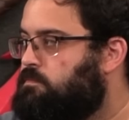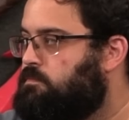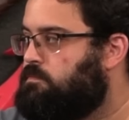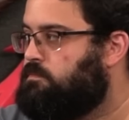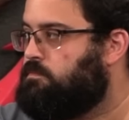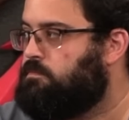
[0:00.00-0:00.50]

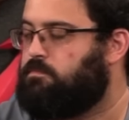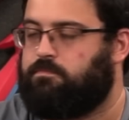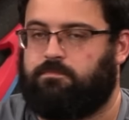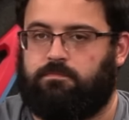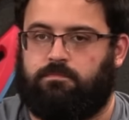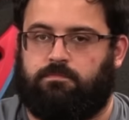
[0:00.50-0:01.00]

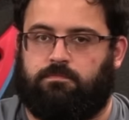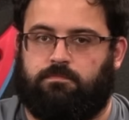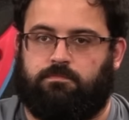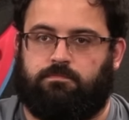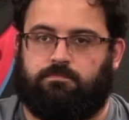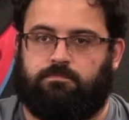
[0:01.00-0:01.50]

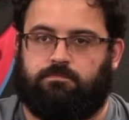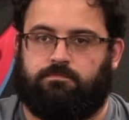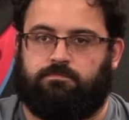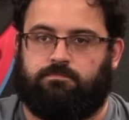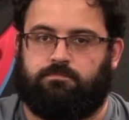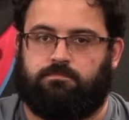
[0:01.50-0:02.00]

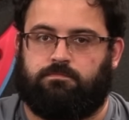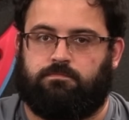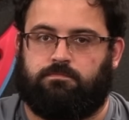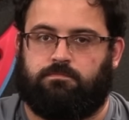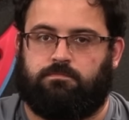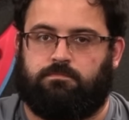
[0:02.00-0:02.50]

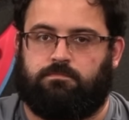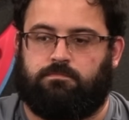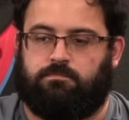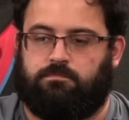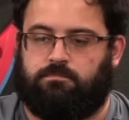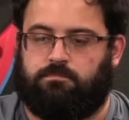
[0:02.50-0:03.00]

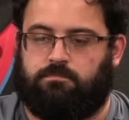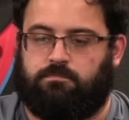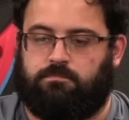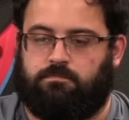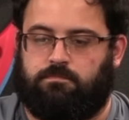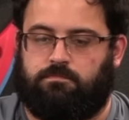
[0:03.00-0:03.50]

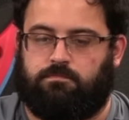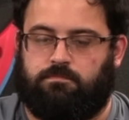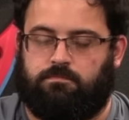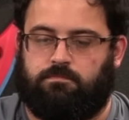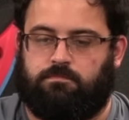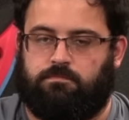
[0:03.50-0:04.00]

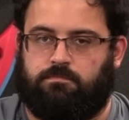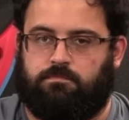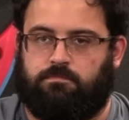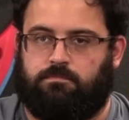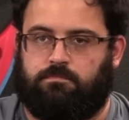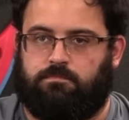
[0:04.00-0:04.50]

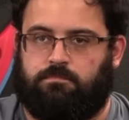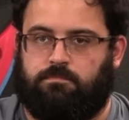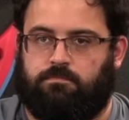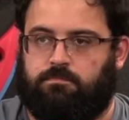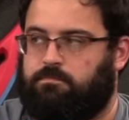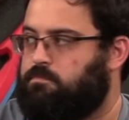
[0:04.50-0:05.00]

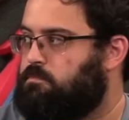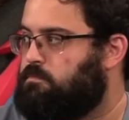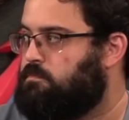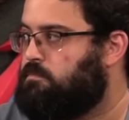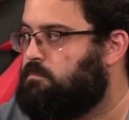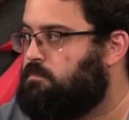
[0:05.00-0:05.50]

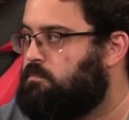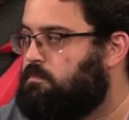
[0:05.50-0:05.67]
No words are spoken by the person on screen.